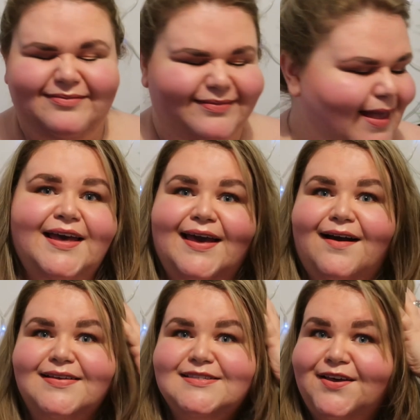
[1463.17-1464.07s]
Okay
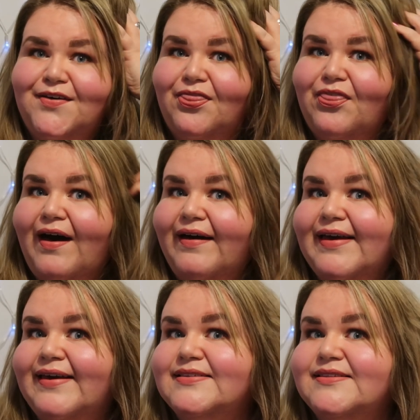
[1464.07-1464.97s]
guys, so that
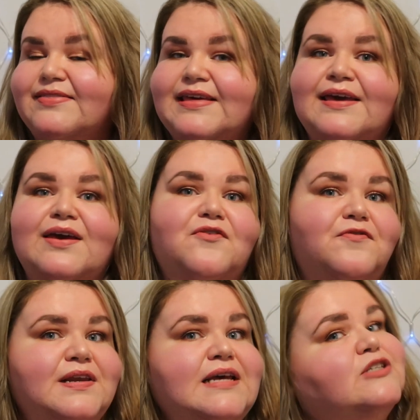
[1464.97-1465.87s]
is the
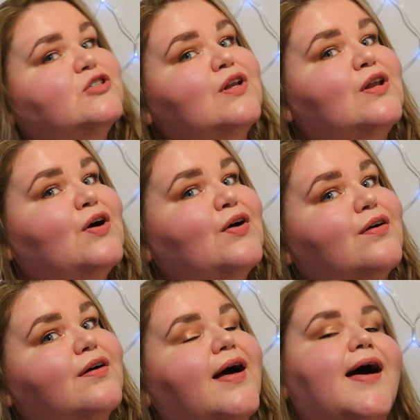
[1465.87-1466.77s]
finished
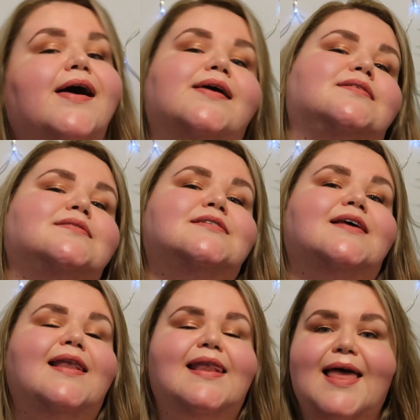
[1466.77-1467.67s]
look, and
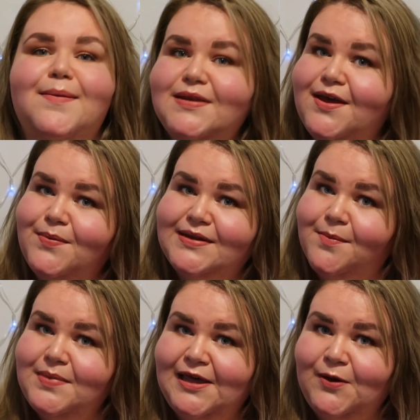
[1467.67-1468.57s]
let me know
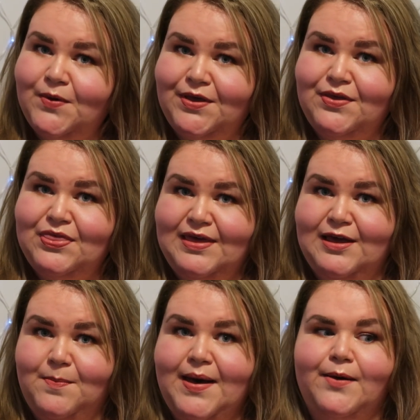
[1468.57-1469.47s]
down below what you
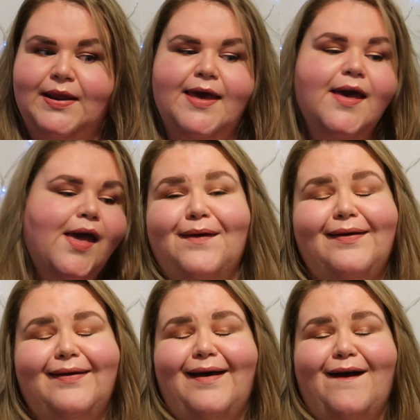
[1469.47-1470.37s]
think about it.
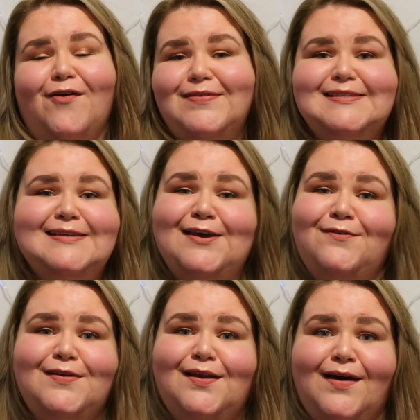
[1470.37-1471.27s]
Obviously,
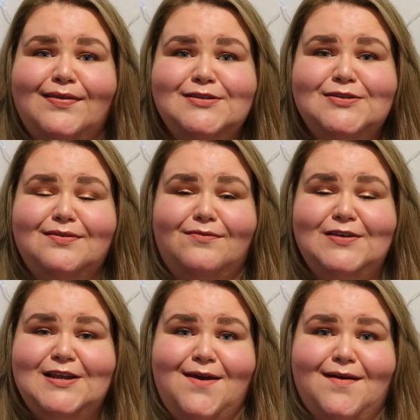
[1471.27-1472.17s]
if you like this
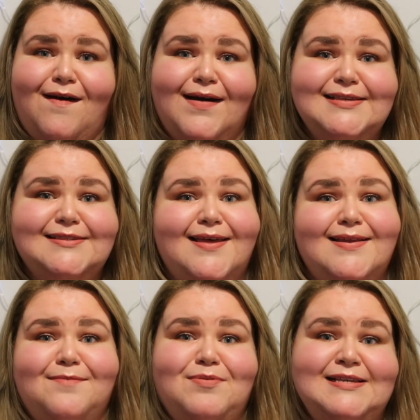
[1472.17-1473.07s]
video guys,
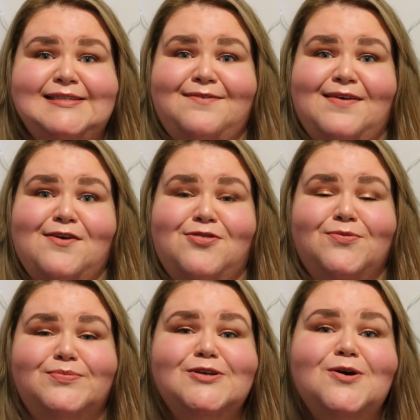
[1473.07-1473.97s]
then please give it a
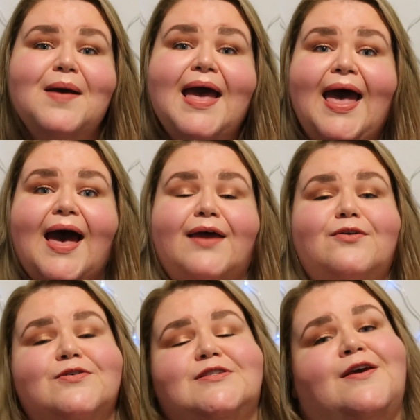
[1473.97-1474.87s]
thumbs up, and
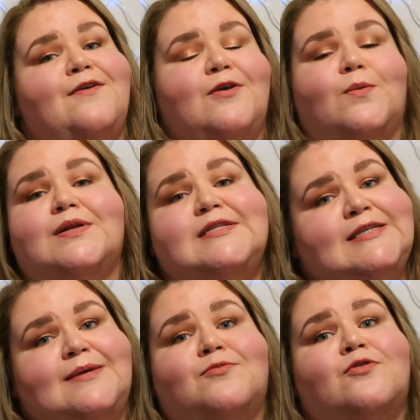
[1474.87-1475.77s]
also if you want to
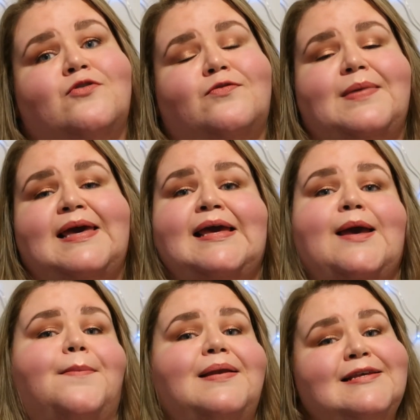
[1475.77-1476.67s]
see more of
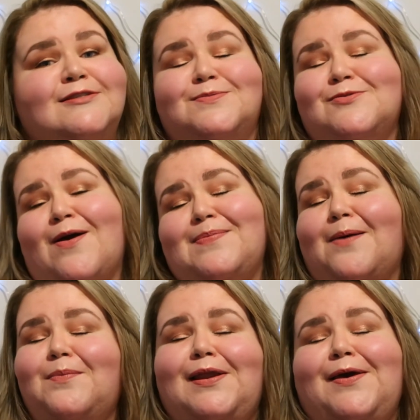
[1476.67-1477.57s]
me, please subscribe
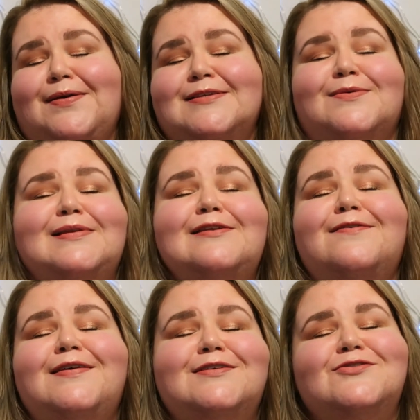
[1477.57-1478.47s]
down below because I would
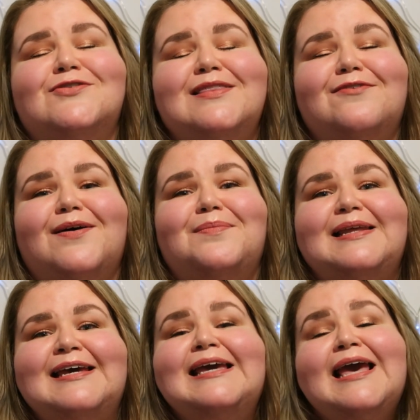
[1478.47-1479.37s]
love you to join the
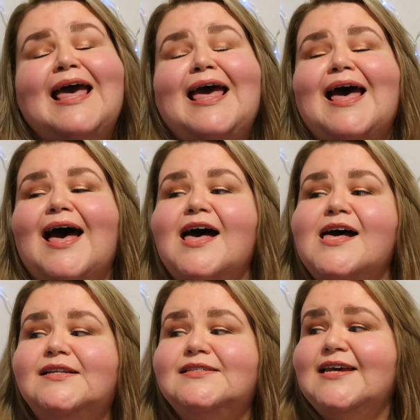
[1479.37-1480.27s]
family.
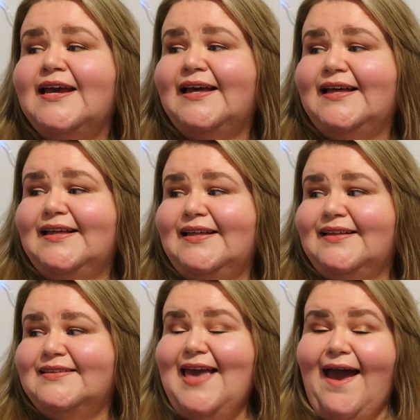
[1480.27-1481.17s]
And
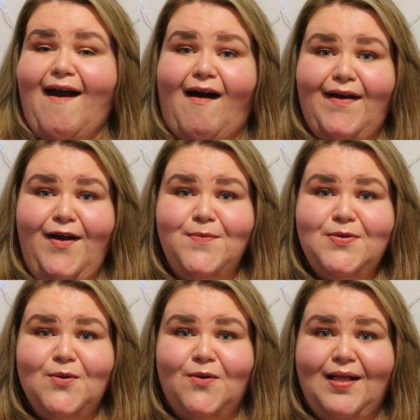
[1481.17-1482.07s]
yeah, I hope
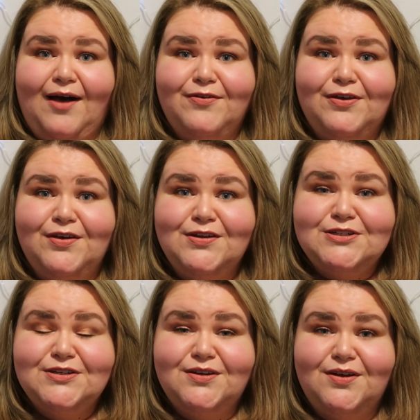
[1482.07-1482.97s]
you all have a
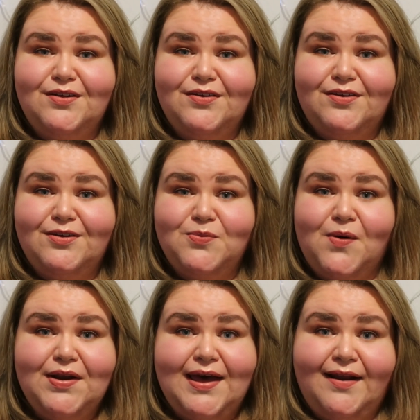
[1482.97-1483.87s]
good
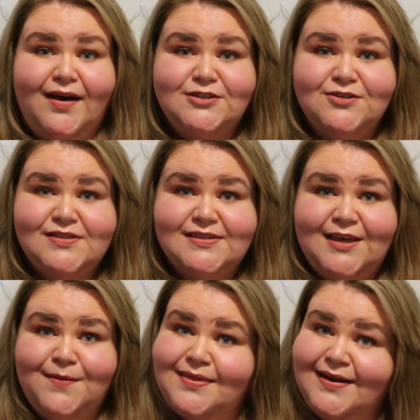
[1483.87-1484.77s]
one, and I shall
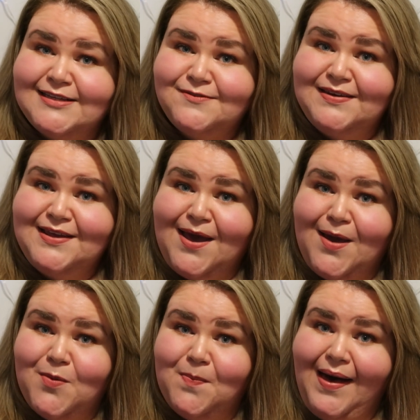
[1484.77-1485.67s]
see you in the next
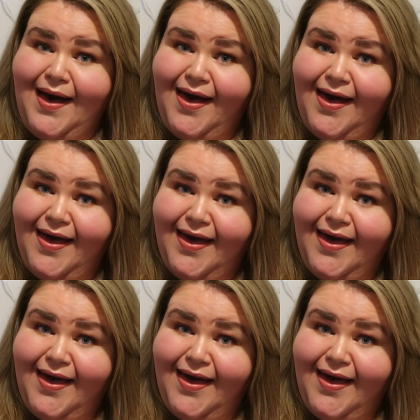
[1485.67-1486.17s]
video. Bye.